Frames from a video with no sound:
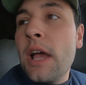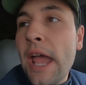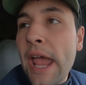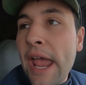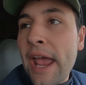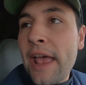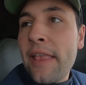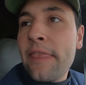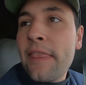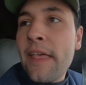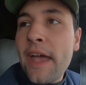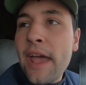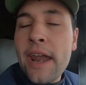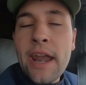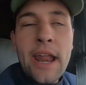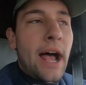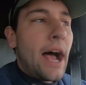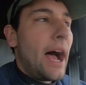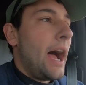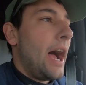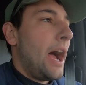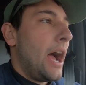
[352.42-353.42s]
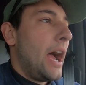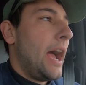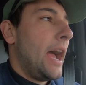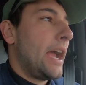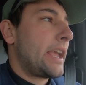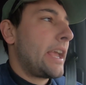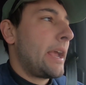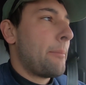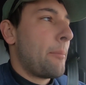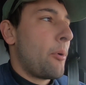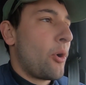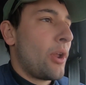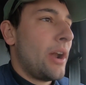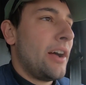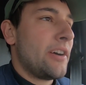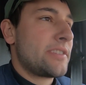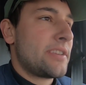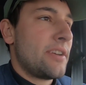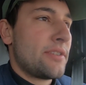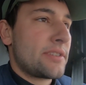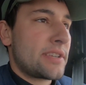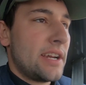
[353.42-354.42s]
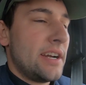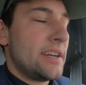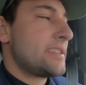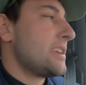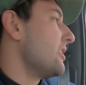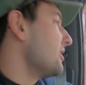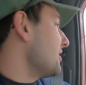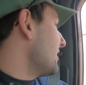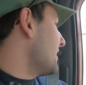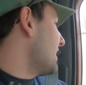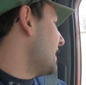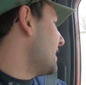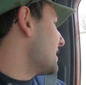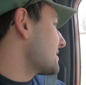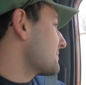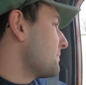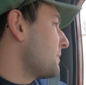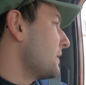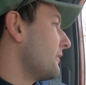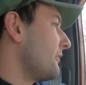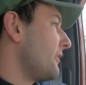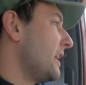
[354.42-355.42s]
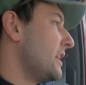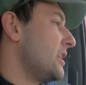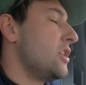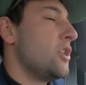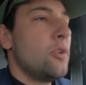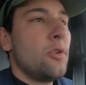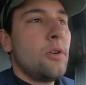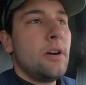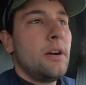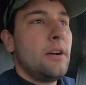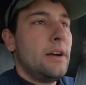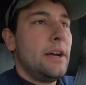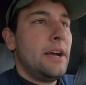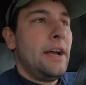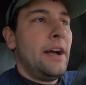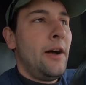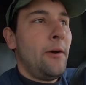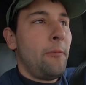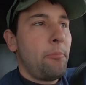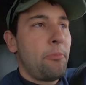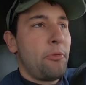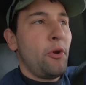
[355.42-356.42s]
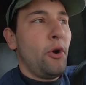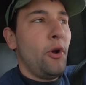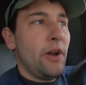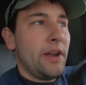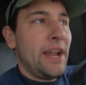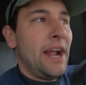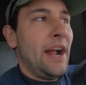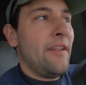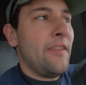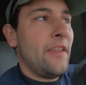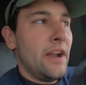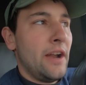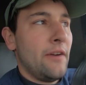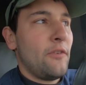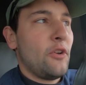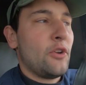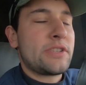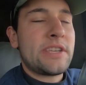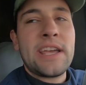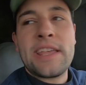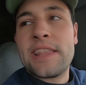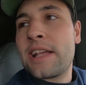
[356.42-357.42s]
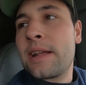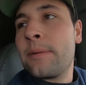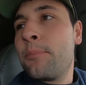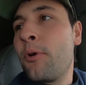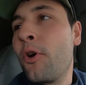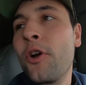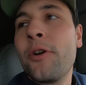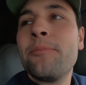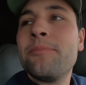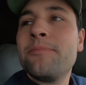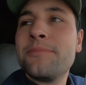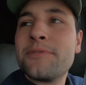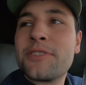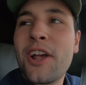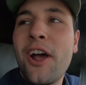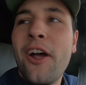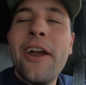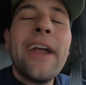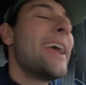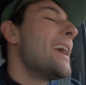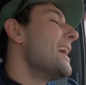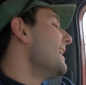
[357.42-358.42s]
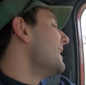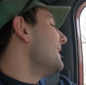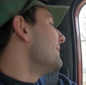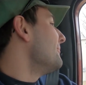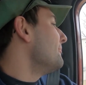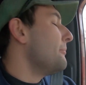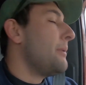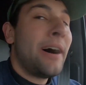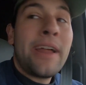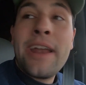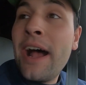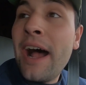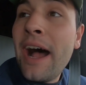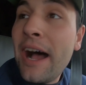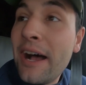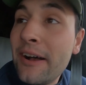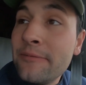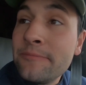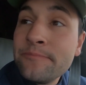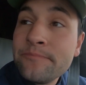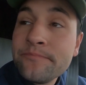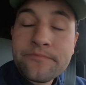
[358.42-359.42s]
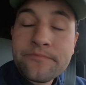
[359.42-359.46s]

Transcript: and then uh, I can't remember what else I was going to tell you guys, but if I do, I'll throw it down there if it was anything important. Sorry. But, uh,